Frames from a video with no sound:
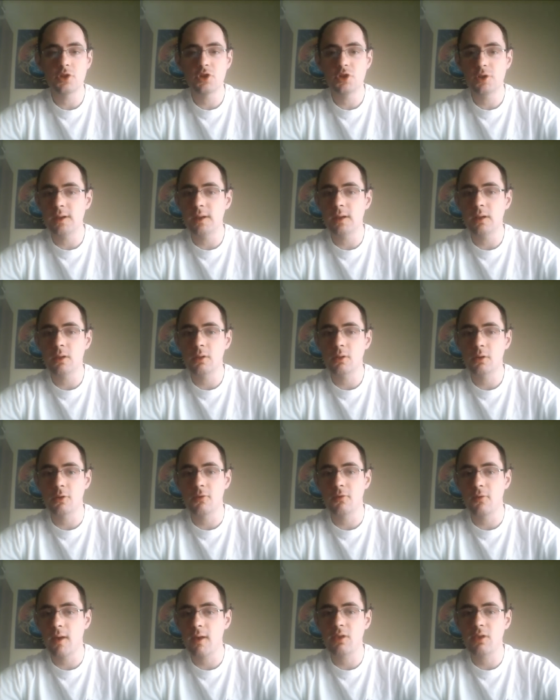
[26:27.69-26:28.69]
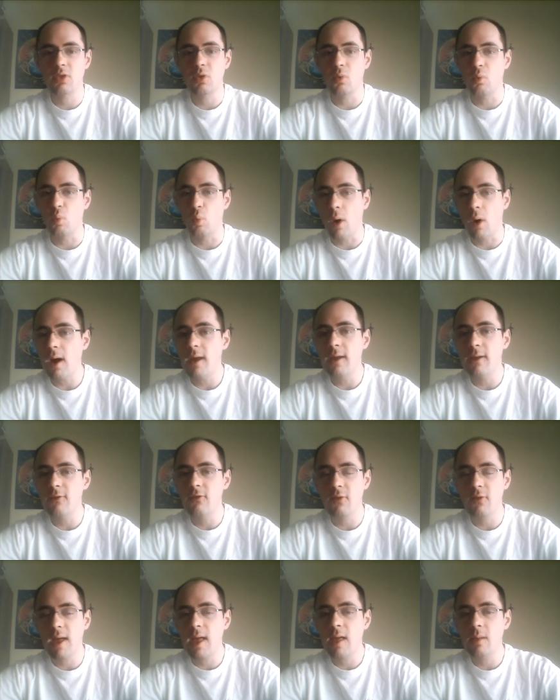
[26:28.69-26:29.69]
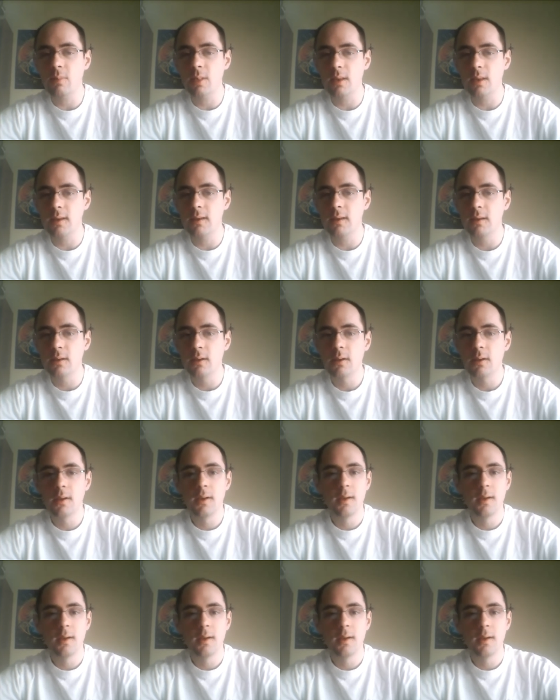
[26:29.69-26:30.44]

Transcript: Shield could face the Wyatt family,